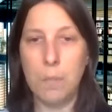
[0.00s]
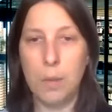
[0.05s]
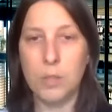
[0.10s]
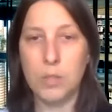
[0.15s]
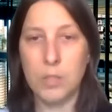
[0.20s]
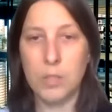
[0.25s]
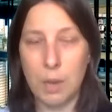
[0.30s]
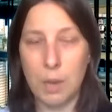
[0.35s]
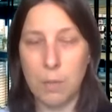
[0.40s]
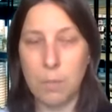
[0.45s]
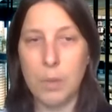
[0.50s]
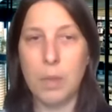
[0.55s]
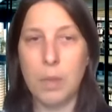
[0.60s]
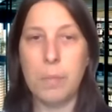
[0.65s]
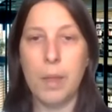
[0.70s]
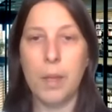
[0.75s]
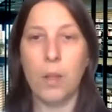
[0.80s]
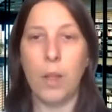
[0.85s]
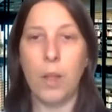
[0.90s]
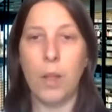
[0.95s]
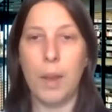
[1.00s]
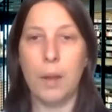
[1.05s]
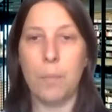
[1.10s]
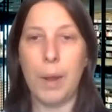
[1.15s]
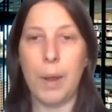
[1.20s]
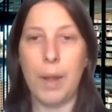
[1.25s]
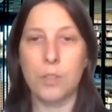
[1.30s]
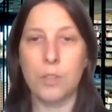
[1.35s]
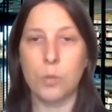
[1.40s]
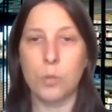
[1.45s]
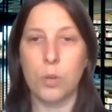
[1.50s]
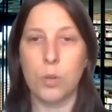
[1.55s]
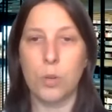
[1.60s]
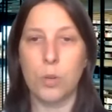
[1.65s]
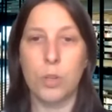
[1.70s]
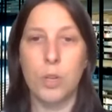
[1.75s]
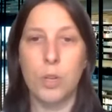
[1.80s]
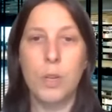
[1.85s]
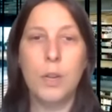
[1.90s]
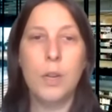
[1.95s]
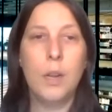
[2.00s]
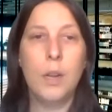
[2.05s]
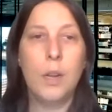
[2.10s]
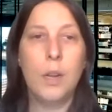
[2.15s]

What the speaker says: same email and password